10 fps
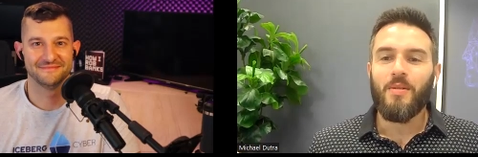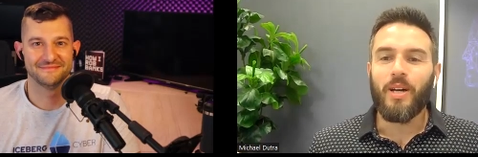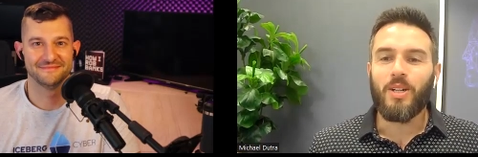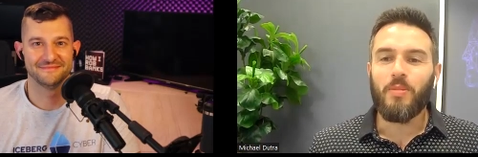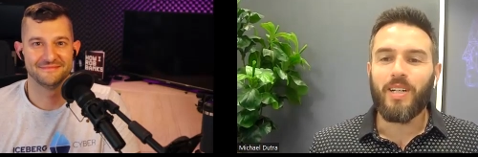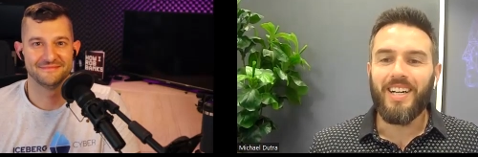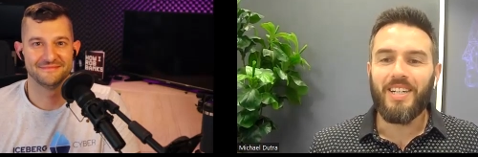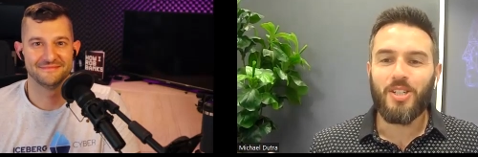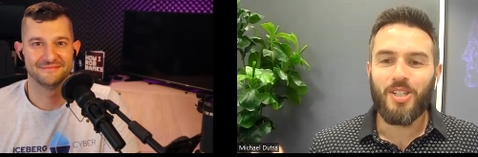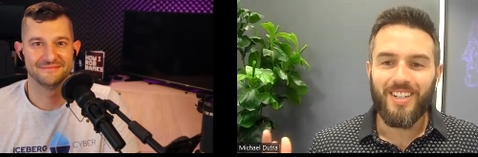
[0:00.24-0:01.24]
Speaker 1: Michael
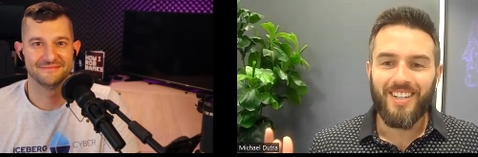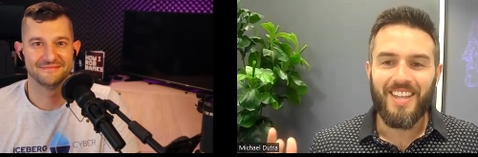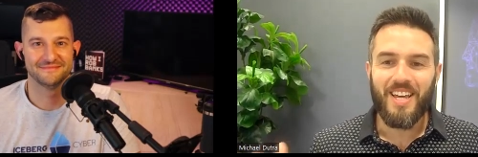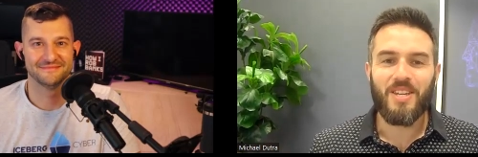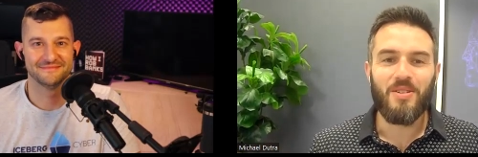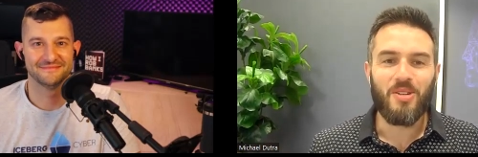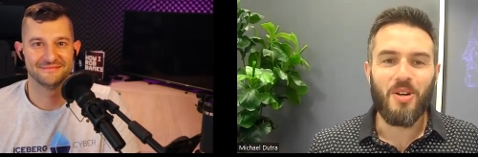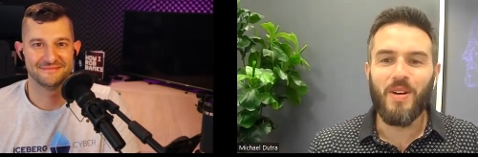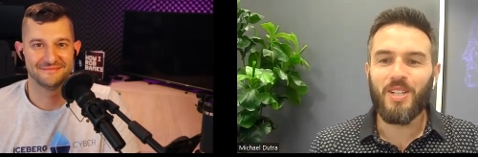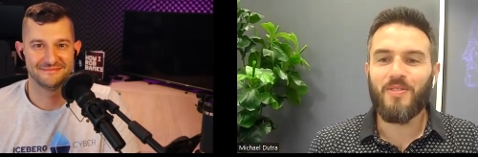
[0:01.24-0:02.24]
Bakaic, thank you
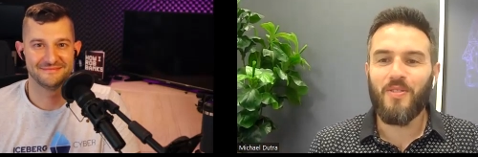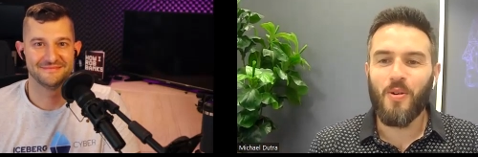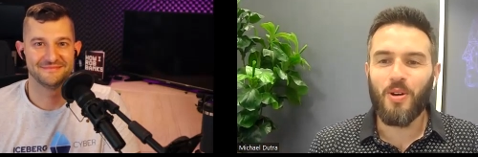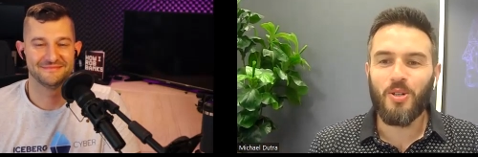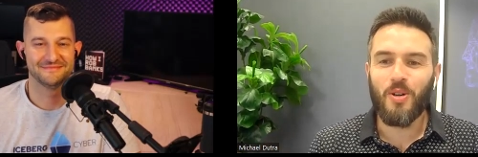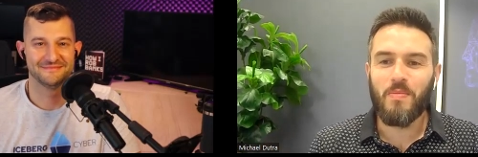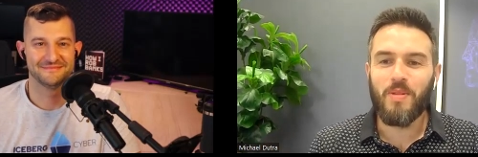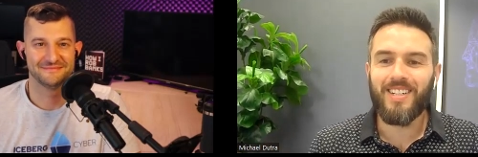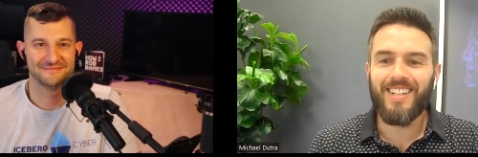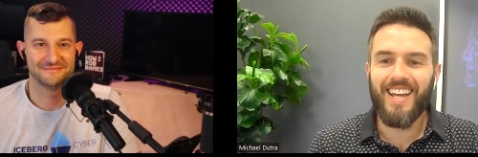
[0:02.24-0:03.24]
so much for joining
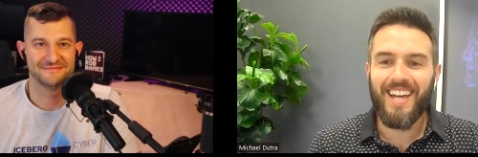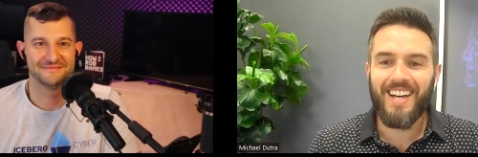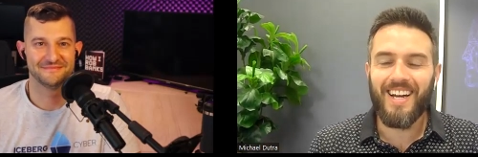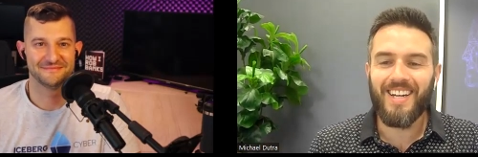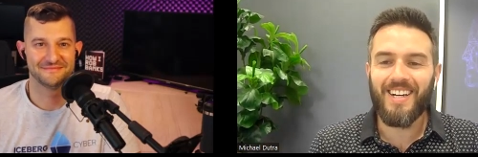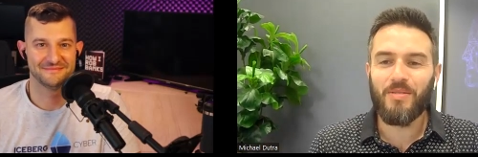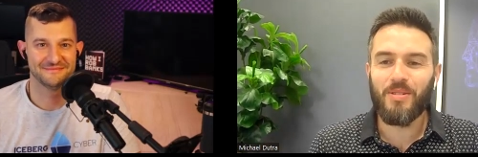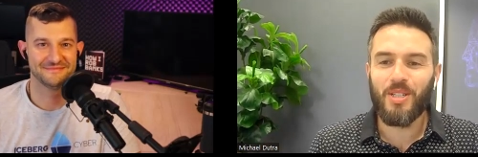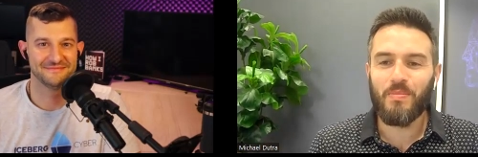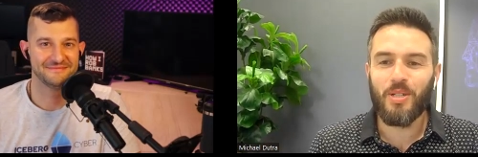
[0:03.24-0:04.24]
me today. I uh,
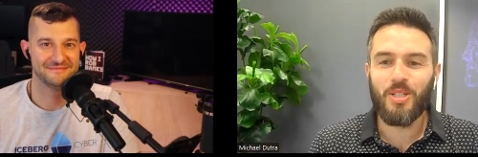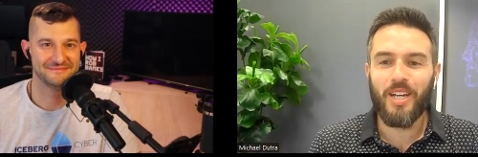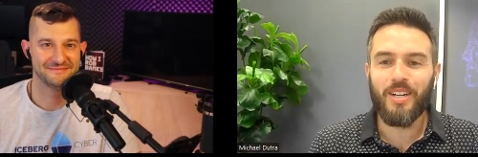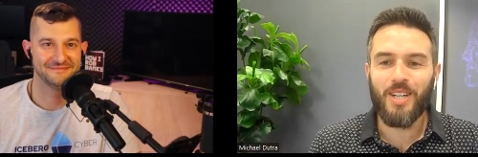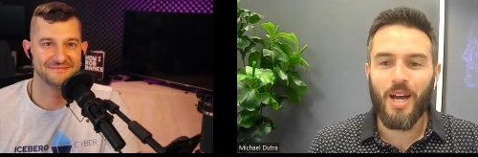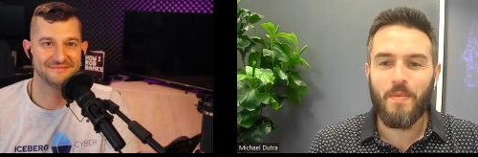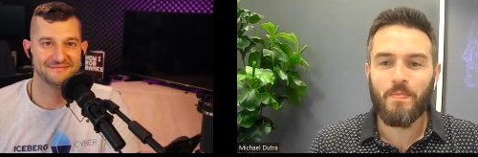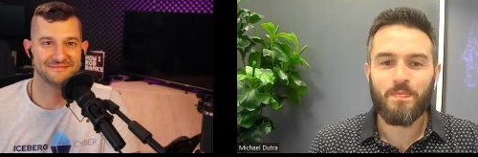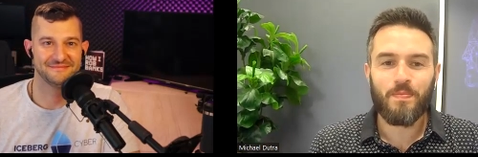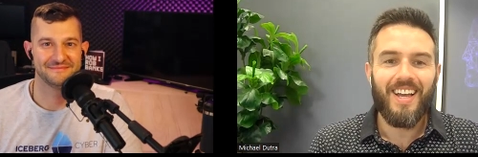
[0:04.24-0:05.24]
really appreciate your
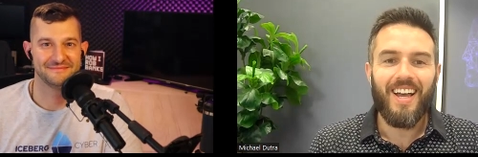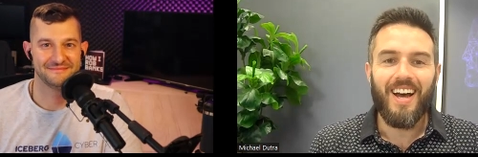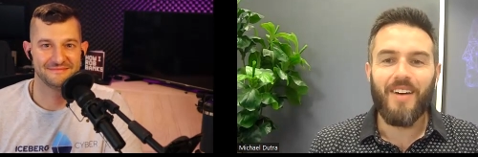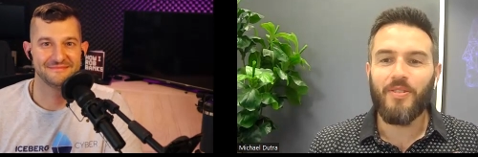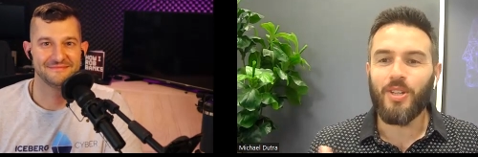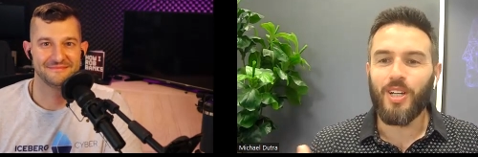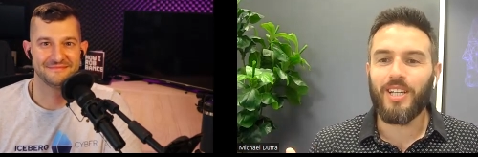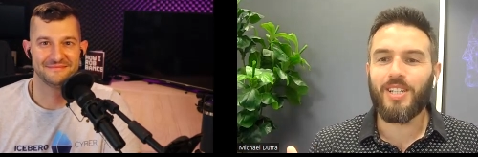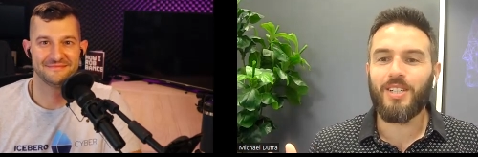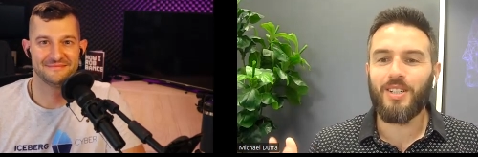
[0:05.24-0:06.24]
time. Uh, for the
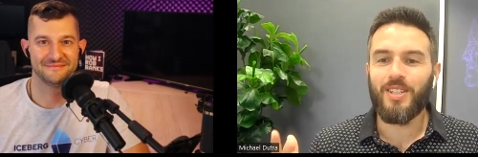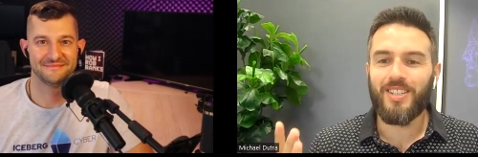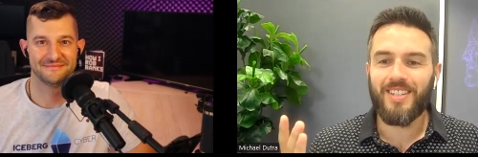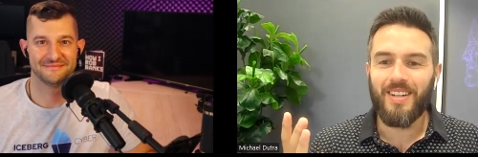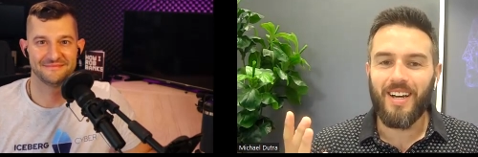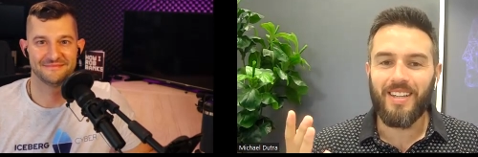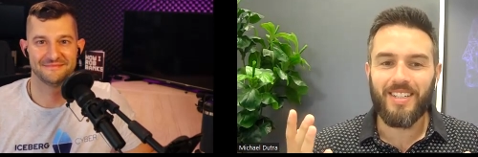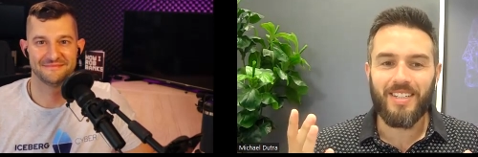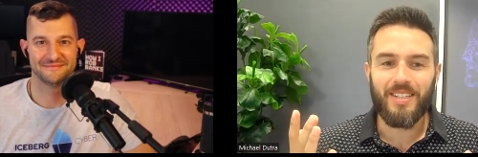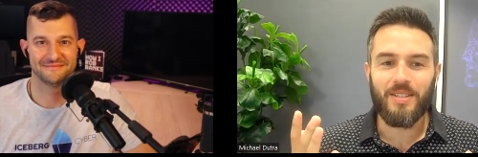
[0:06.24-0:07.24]
listeners, uh,
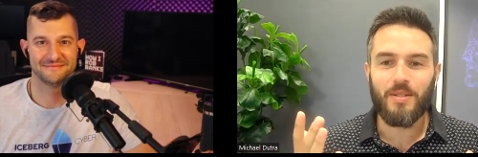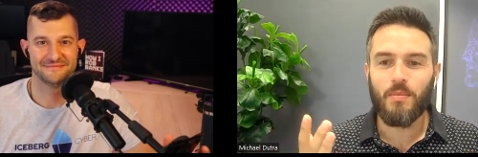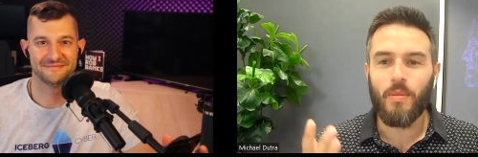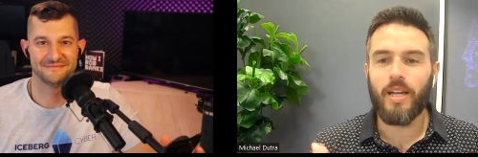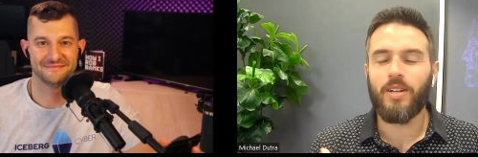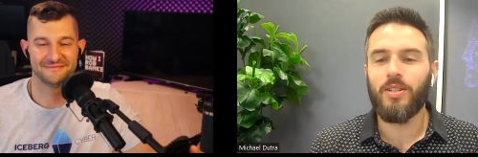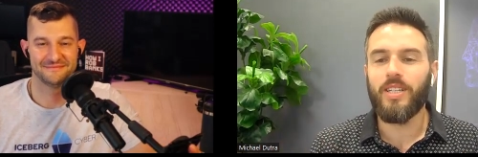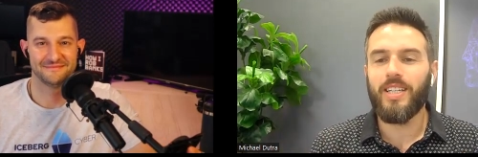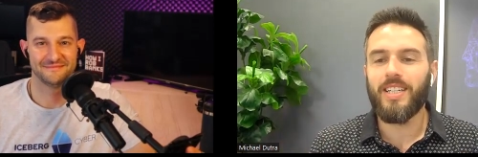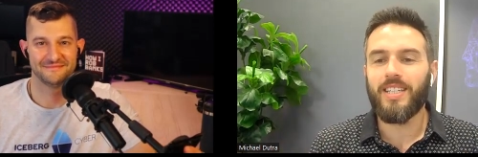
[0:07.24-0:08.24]
this is Michael.
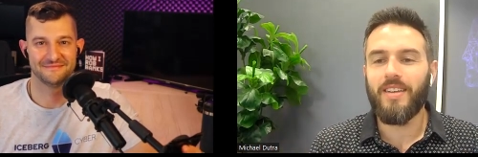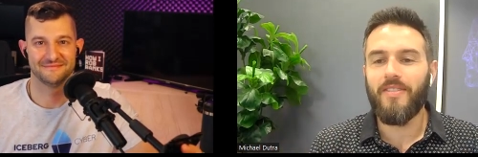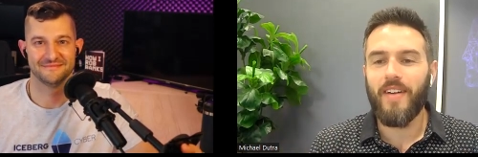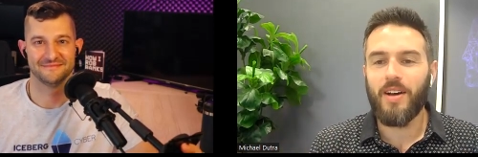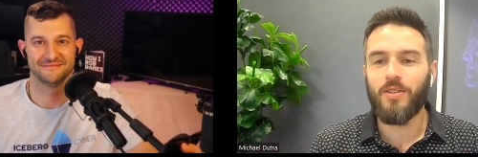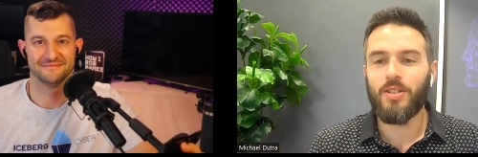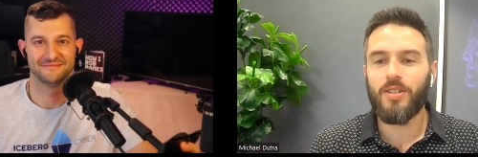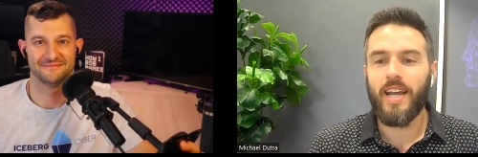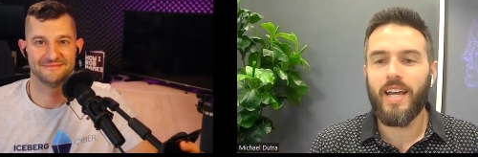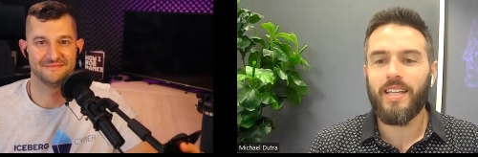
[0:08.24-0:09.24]
He is the
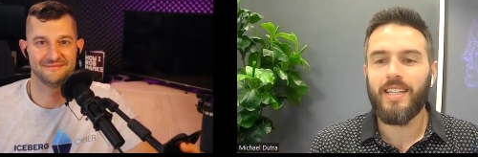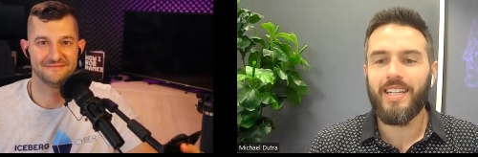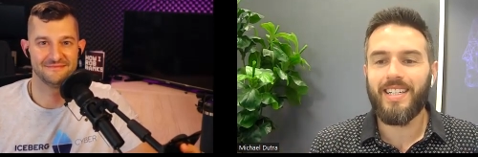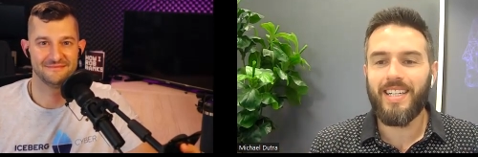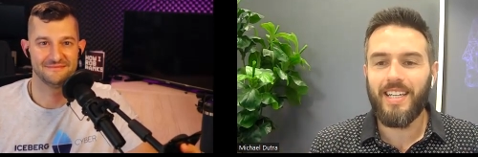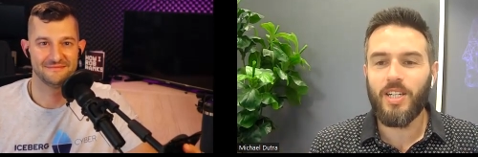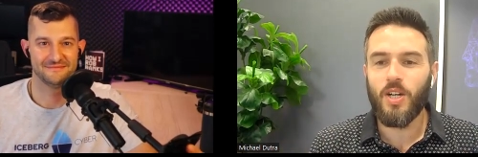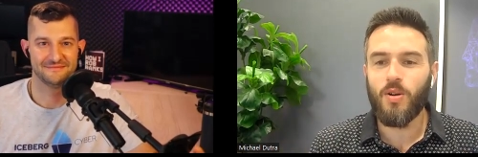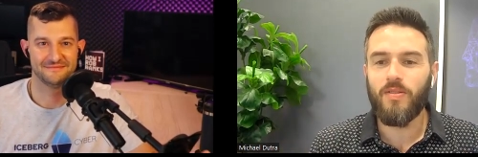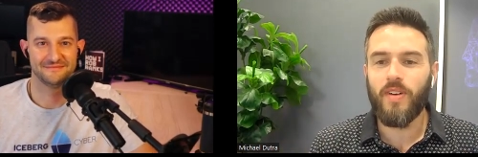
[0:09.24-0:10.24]
founder and the
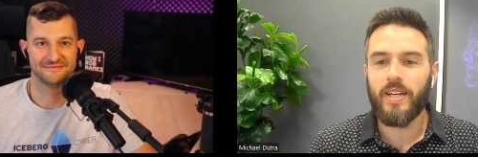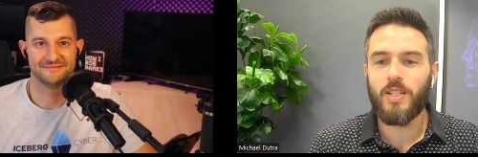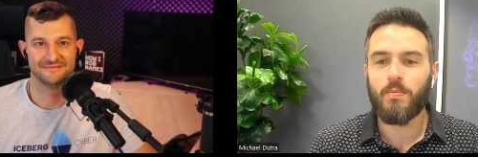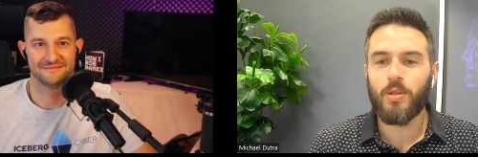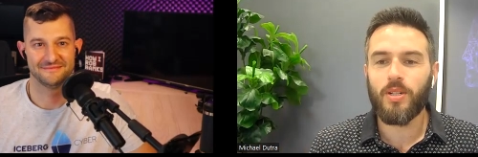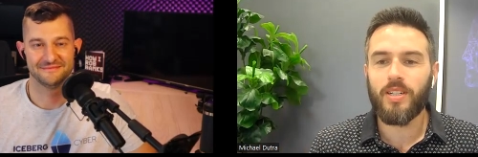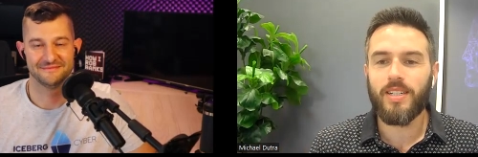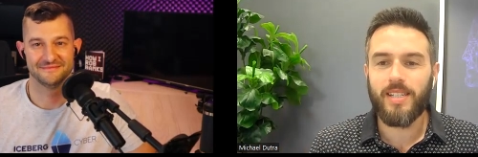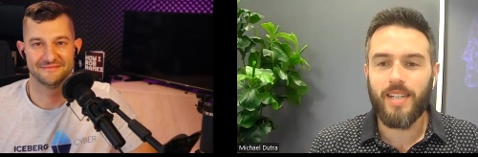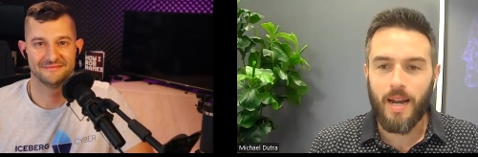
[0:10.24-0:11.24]
CEO of Iceberg
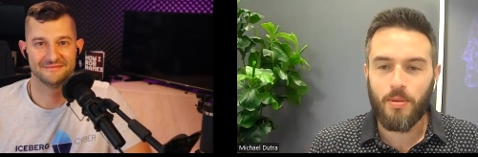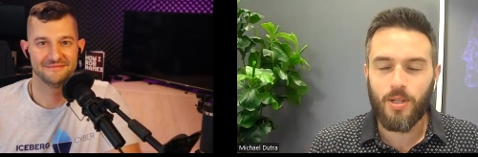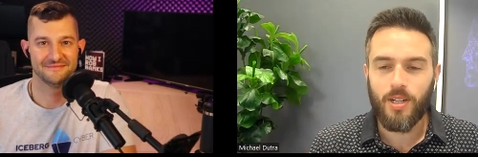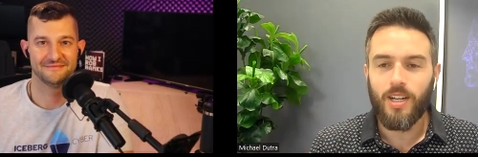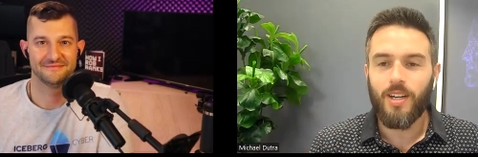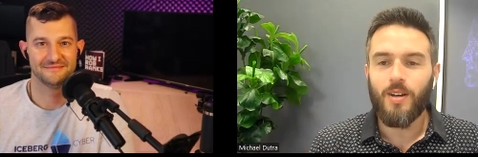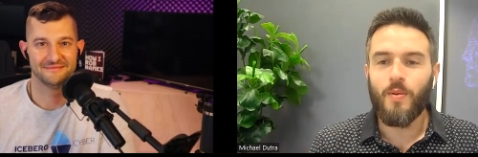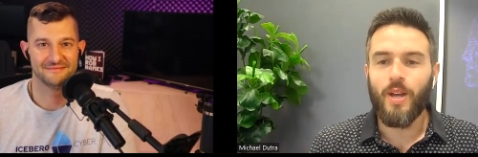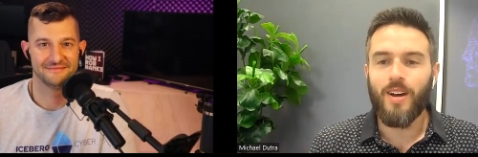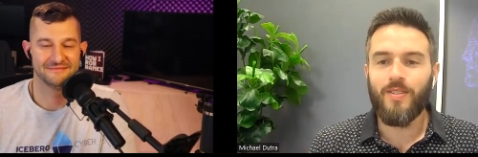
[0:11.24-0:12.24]
Cyber.
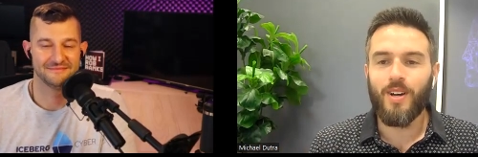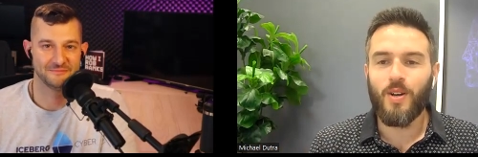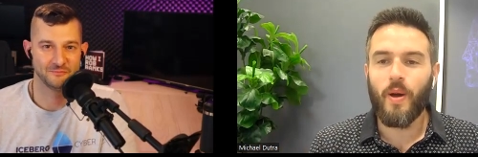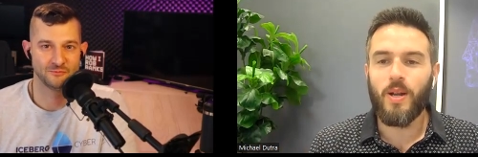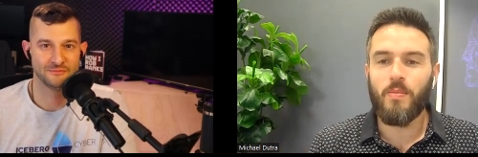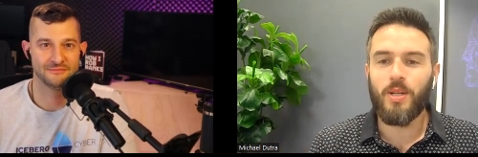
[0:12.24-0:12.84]
We have uh, quite a